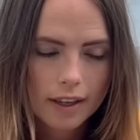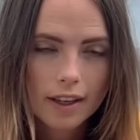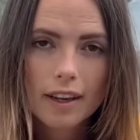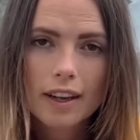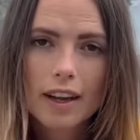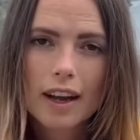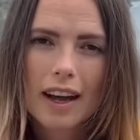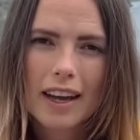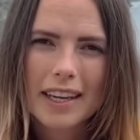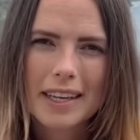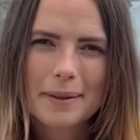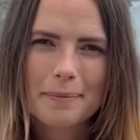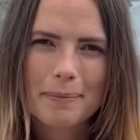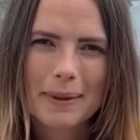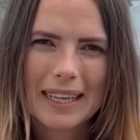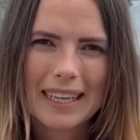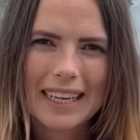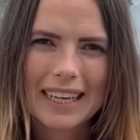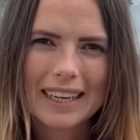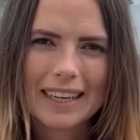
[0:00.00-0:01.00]

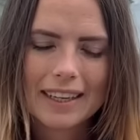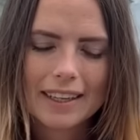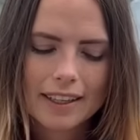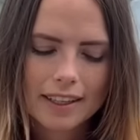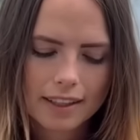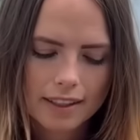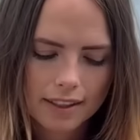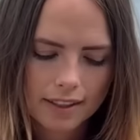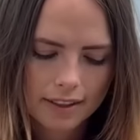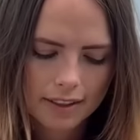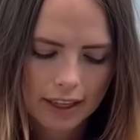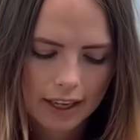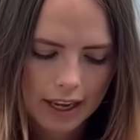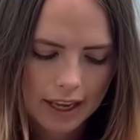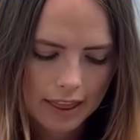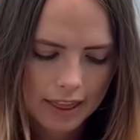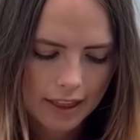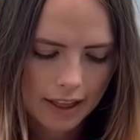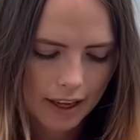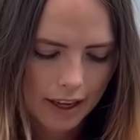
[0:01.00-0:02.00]
Carmen, I
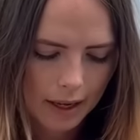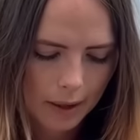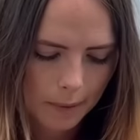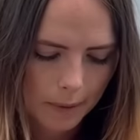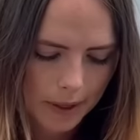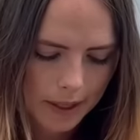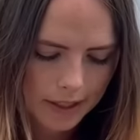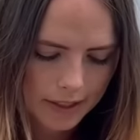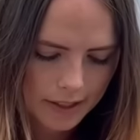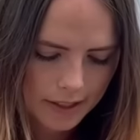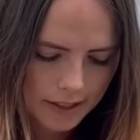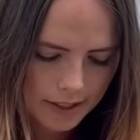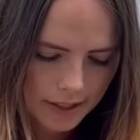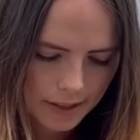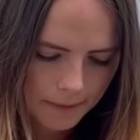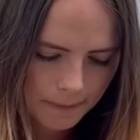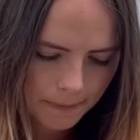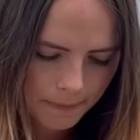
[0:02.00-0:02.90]
think it was.